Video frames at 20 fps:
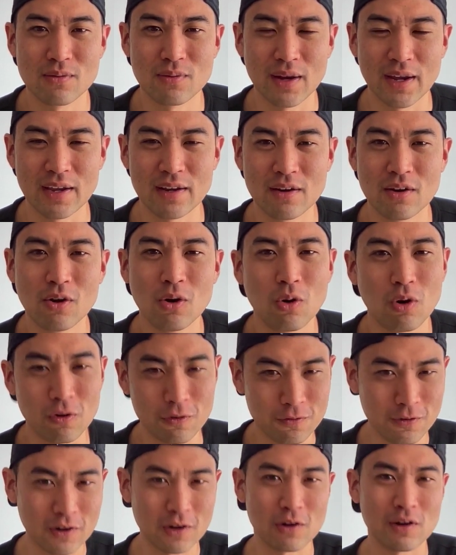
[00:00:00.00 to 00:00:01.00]
right or
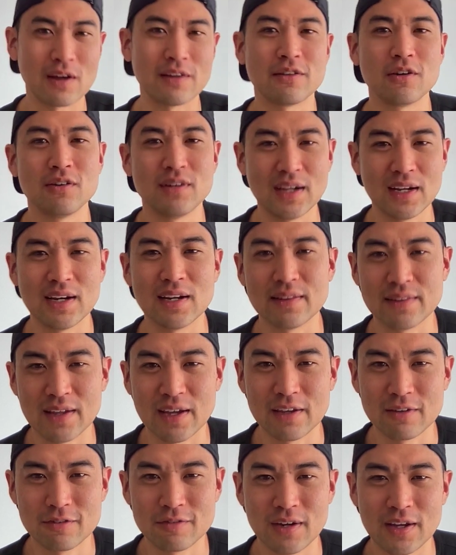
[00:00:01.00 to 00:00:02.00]
figuring out their dating
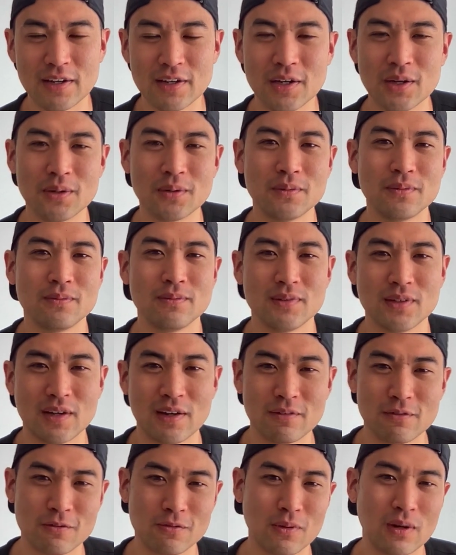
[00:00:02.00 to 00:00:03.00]
life i know, you know
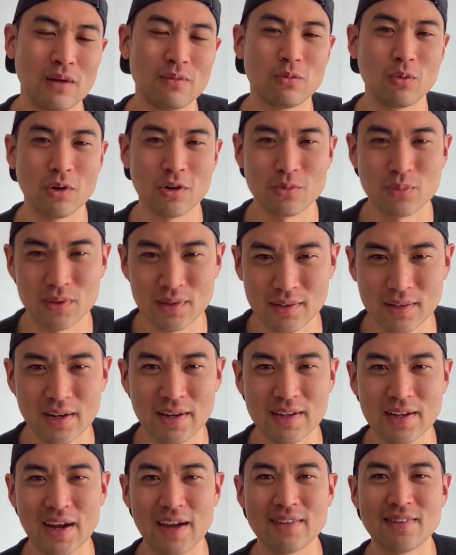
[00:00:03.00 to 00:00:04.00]
I've, I've worked with a lot
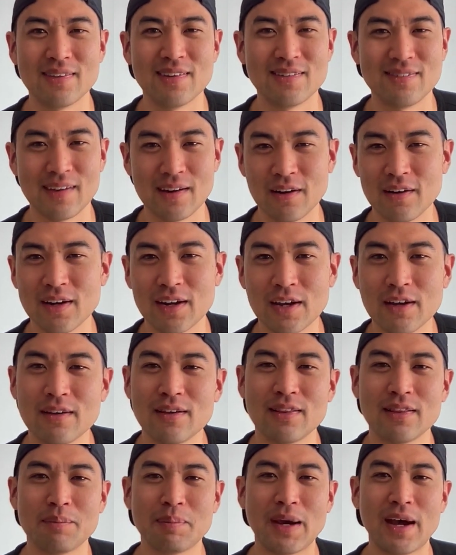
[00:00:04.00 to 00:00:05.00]
of guys in this area
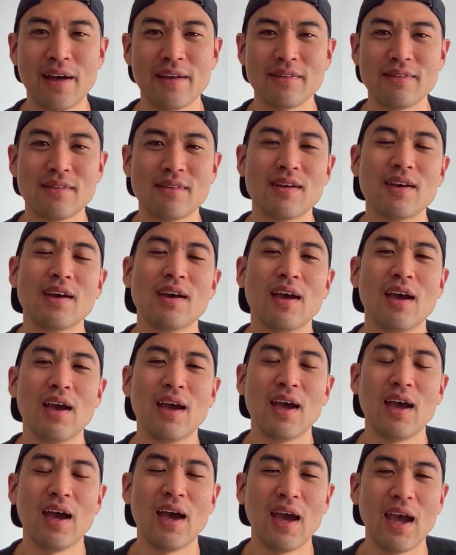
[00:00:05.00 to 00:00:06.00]
in the past
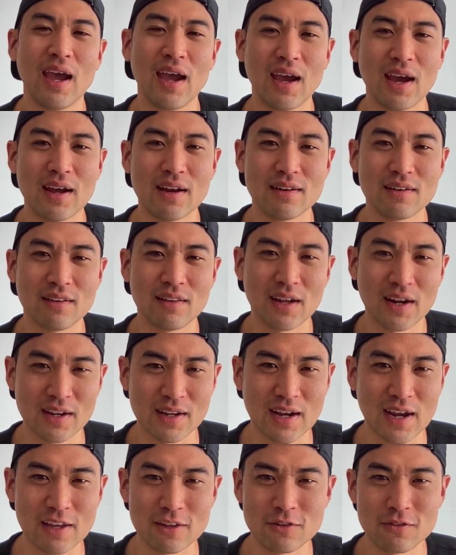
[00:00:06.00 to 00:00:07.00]
and a lot of
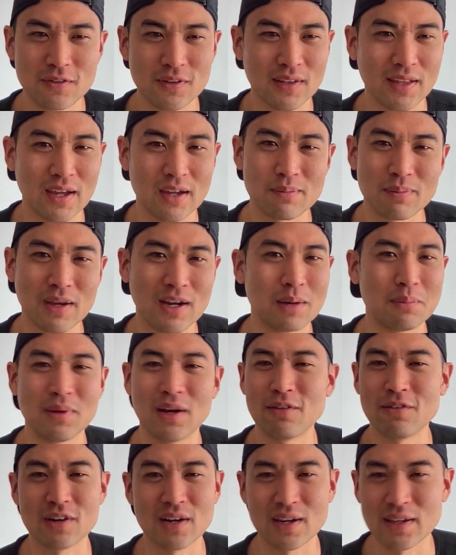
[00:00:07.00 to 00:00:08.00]
guys feel like man i'm
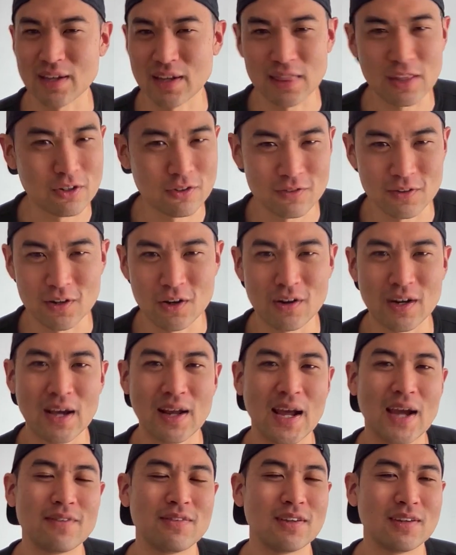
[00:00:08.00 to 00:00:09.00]
never going to get this figured out
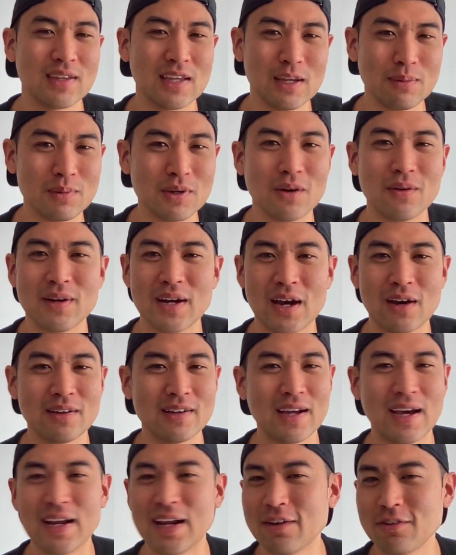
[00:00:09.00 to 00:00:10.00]
i have to keep going out
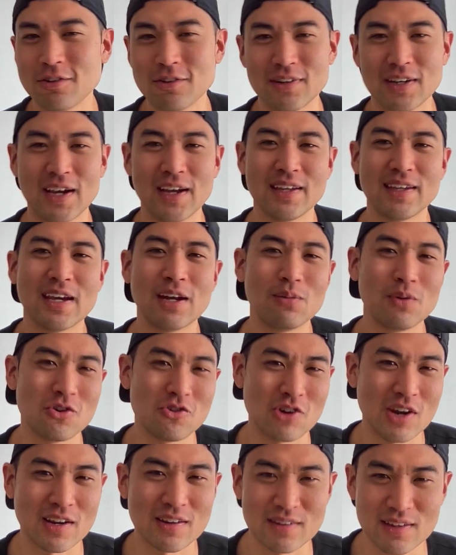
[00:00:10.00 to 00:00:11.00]
night after night get
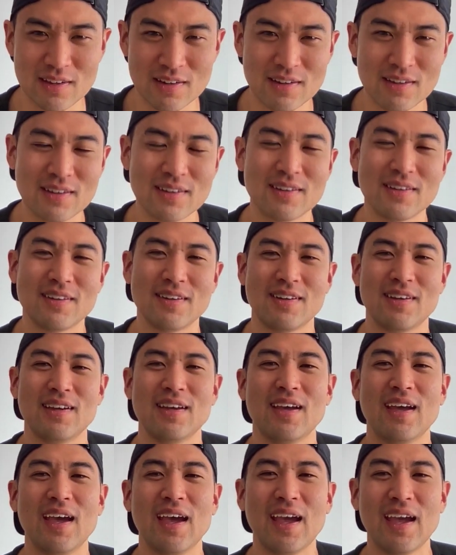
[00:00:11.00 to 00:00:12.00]
rejected
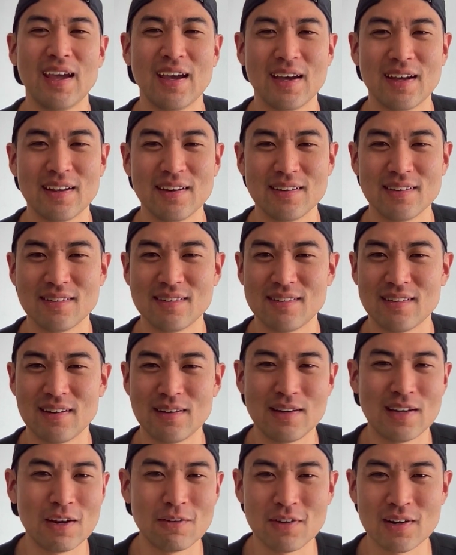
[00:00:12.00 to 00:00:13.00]
and
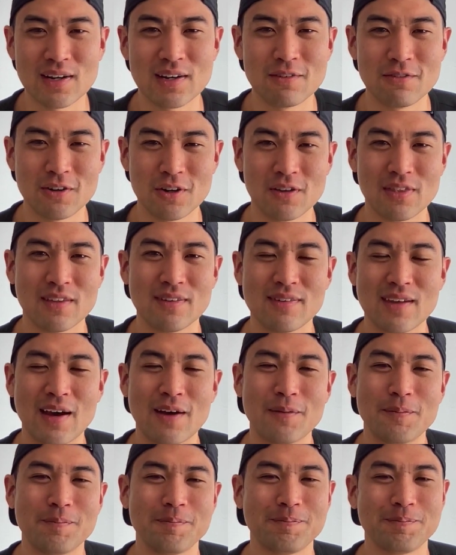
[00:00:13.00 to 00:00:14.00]
never going to figure this
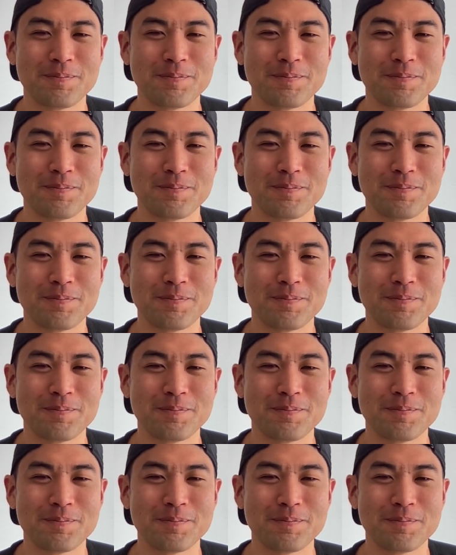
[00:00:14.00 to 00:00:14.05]
out